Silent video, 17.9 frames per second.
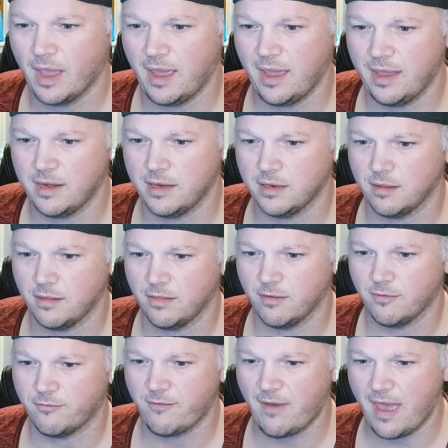And
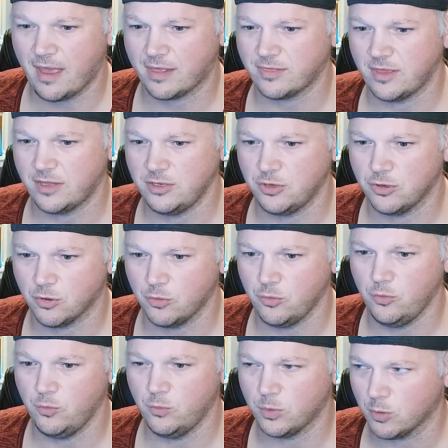the fact that
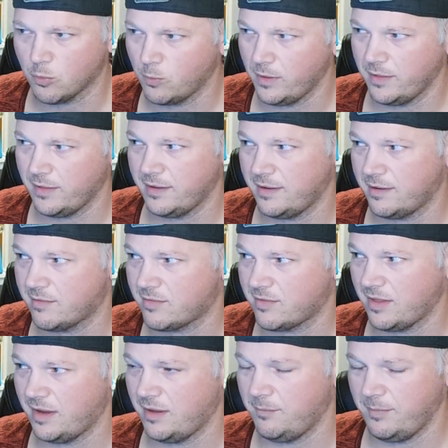you were willing to
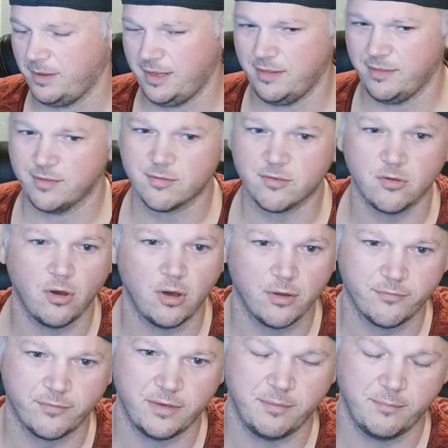send me this
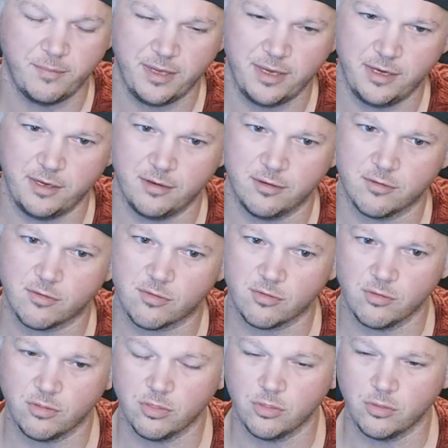coffee
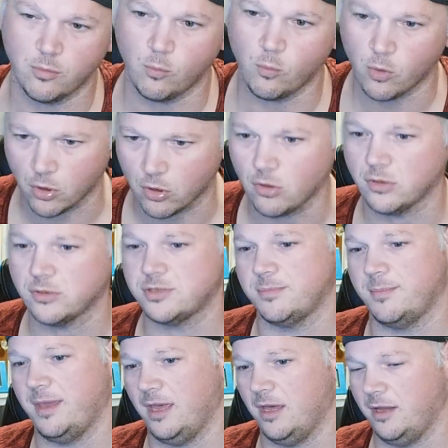means the world
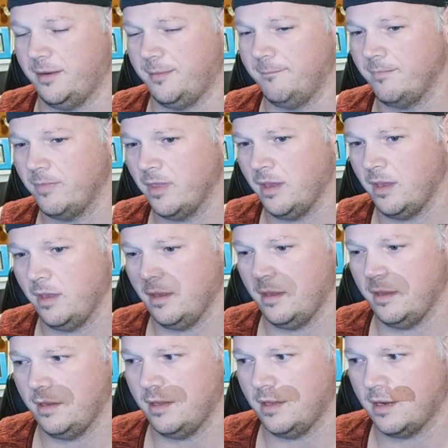to me, hun.
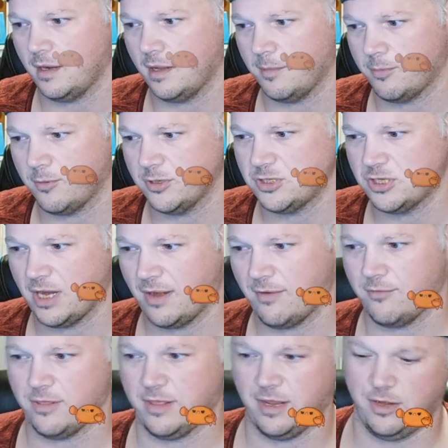And I appreciate
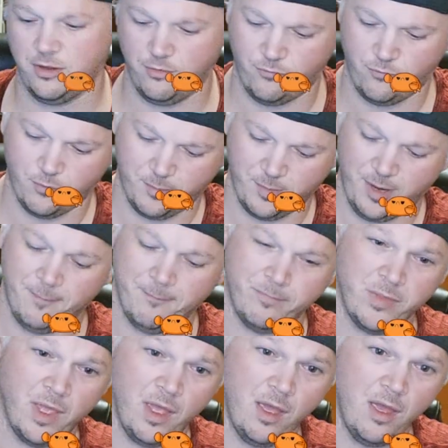everything you do for me.
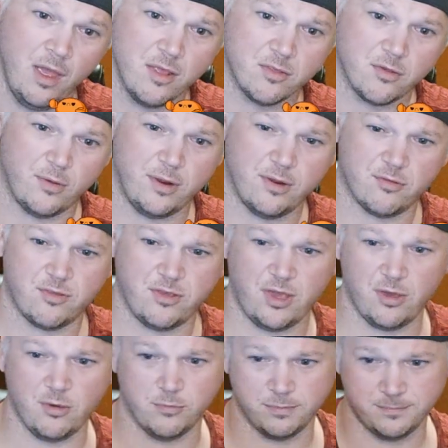So here's to
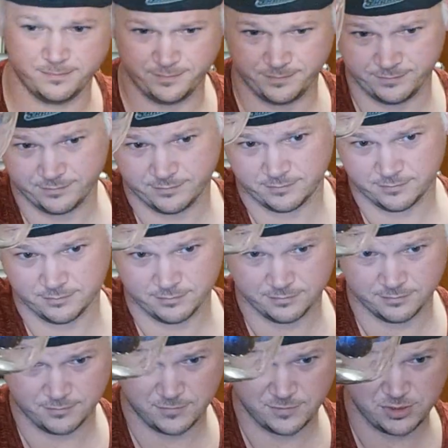you.
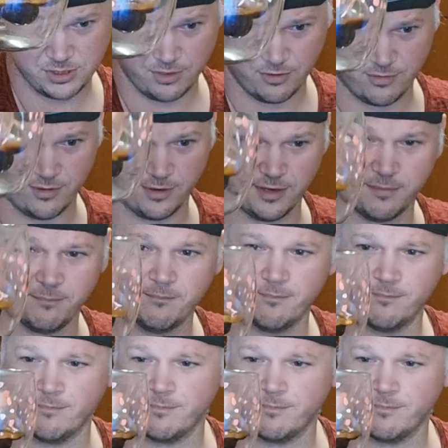Cheers, honey.